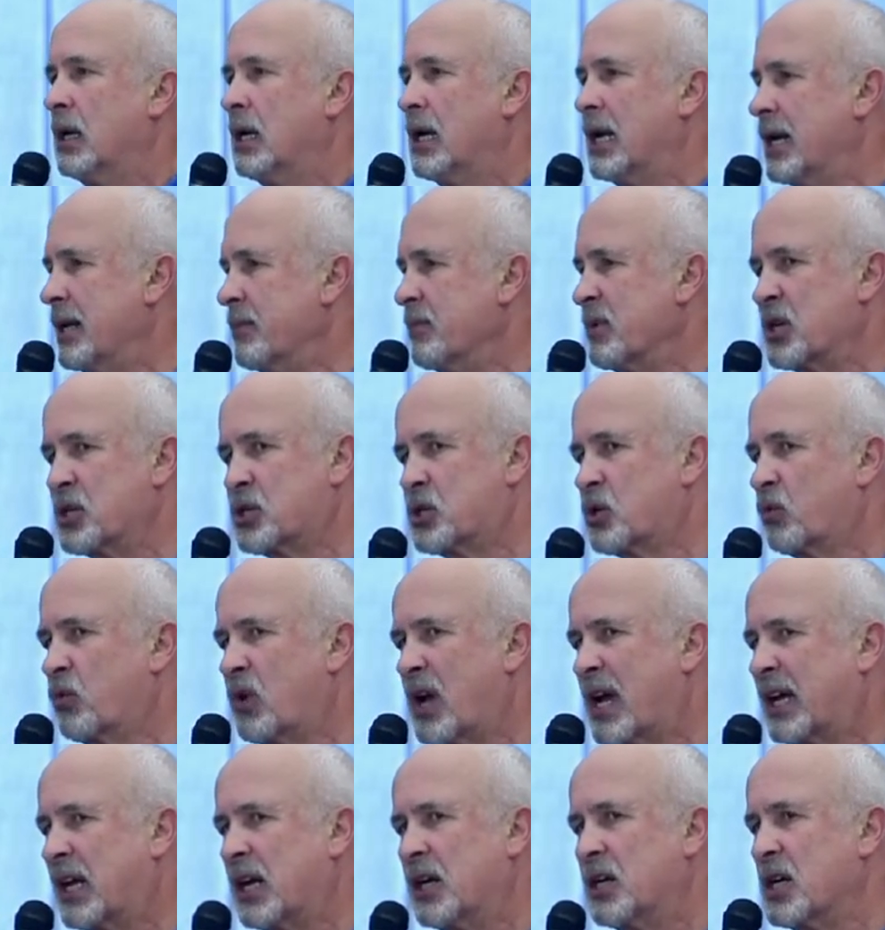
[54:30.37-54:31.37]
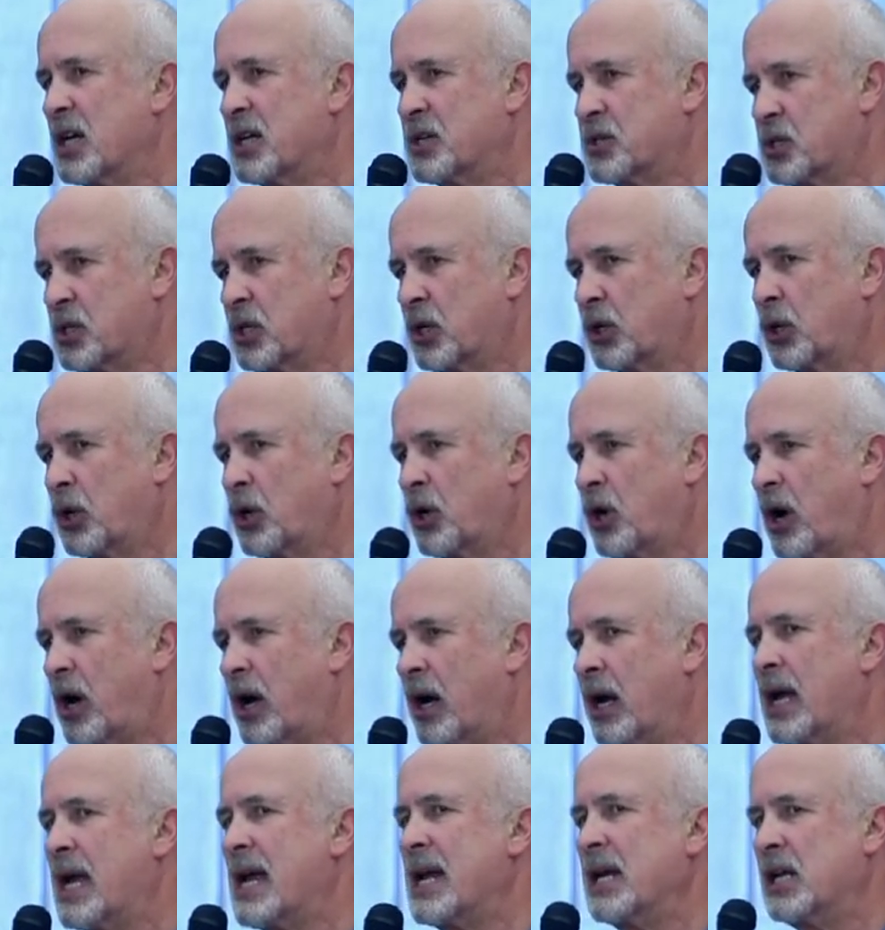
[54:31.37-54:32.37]
And he must have recognized their car,
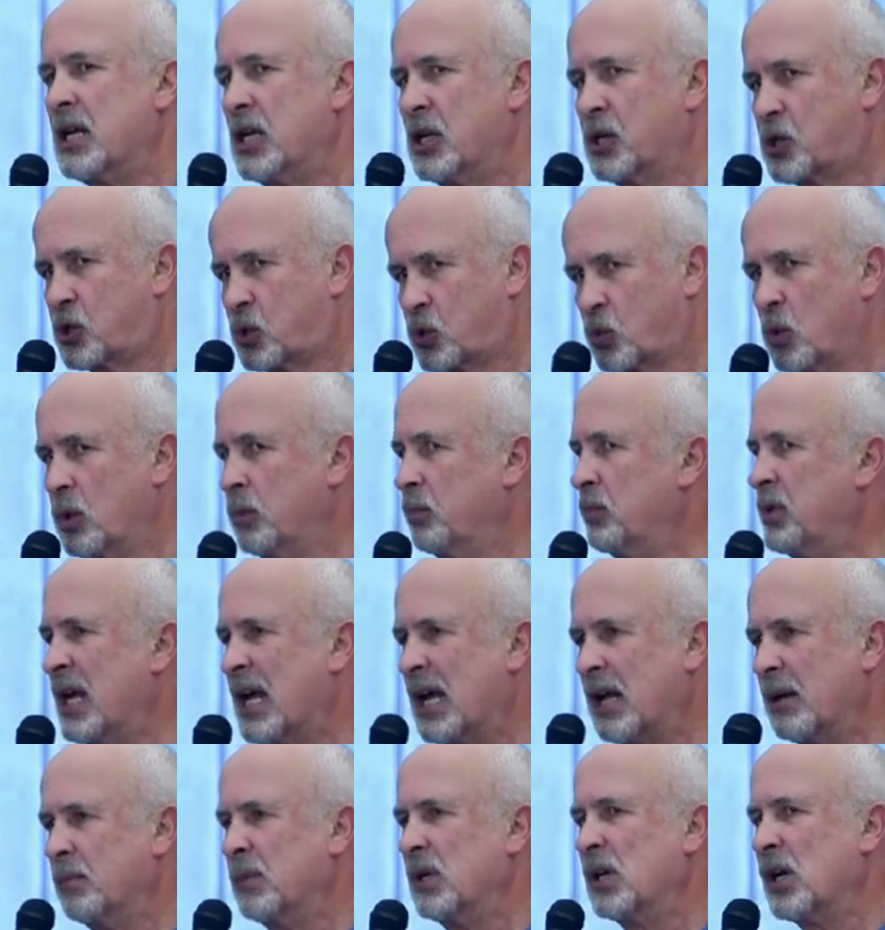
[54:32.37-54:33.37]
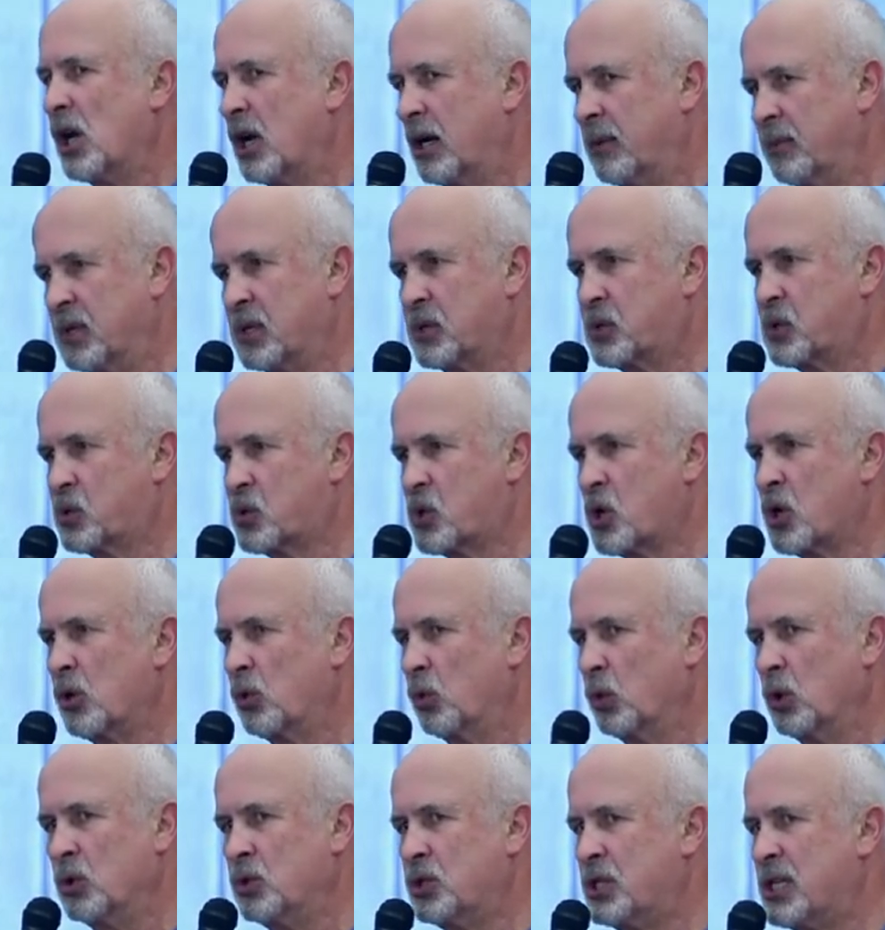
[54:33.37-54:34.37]
and he swooped down behind them. This was
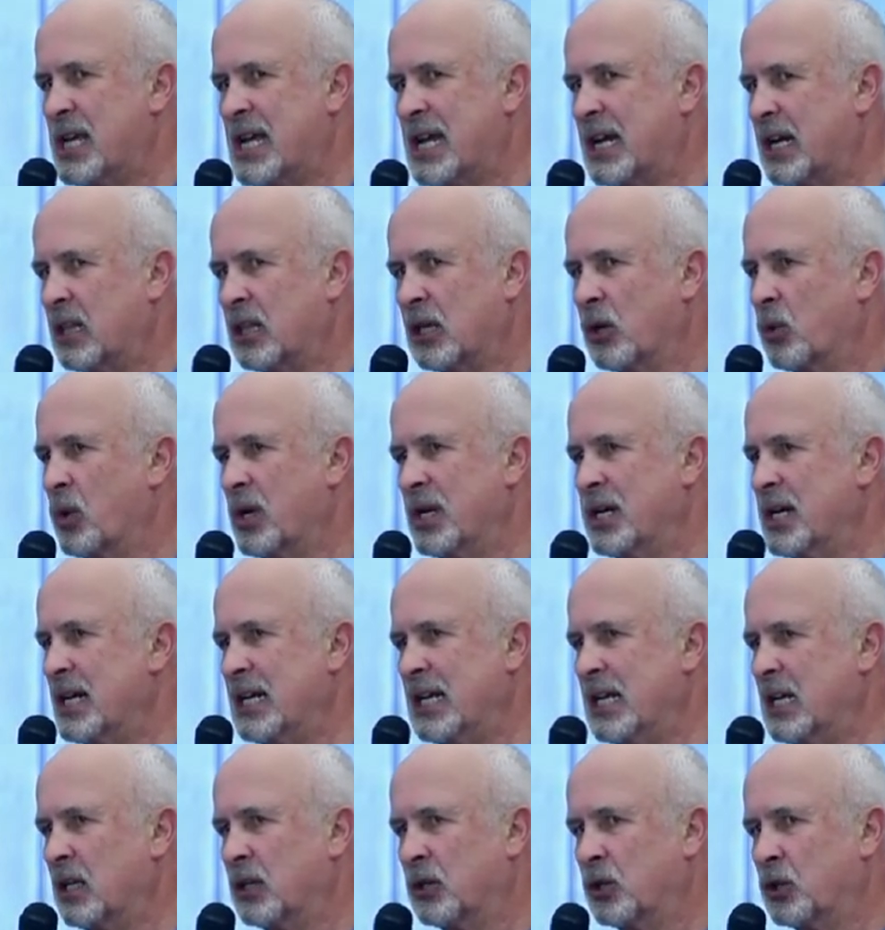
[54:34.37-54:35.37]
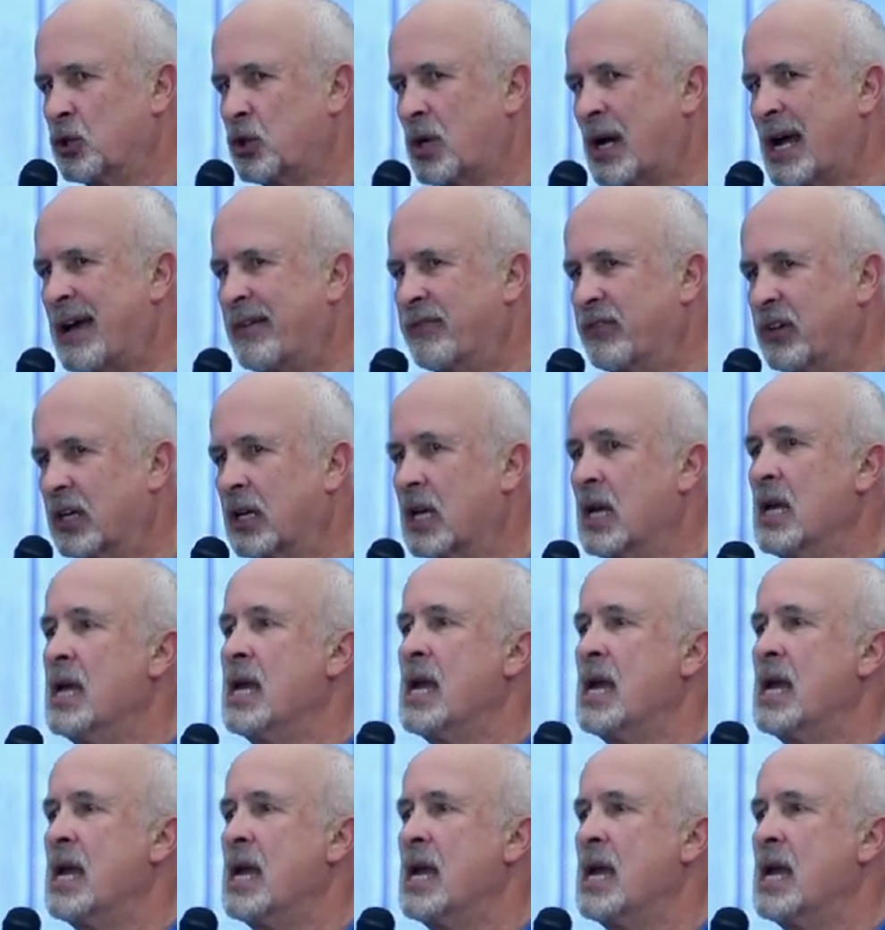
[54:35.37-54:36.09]
on Route 10, and there wasn't any other traffic.